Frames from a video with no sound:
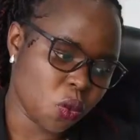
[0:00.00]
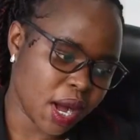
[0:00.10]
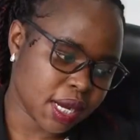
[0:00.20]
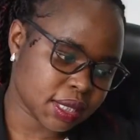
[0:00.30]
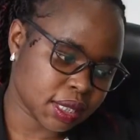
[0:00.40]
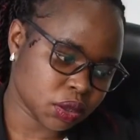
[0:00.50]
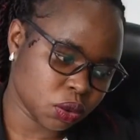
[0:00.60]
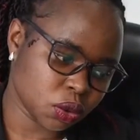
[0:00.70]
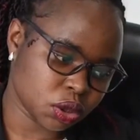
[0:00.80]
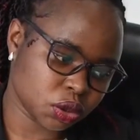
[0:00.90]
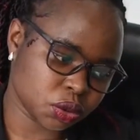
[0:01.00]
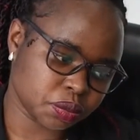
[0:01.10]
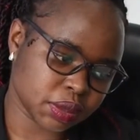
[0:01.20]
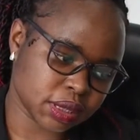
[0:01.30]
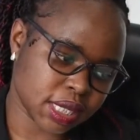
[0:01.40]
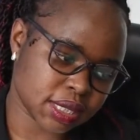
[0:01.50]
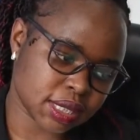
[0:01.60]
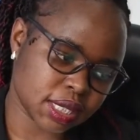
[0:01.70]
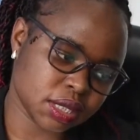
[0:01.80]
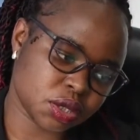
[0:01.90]
work that ought to be
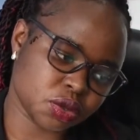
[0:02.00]
assigned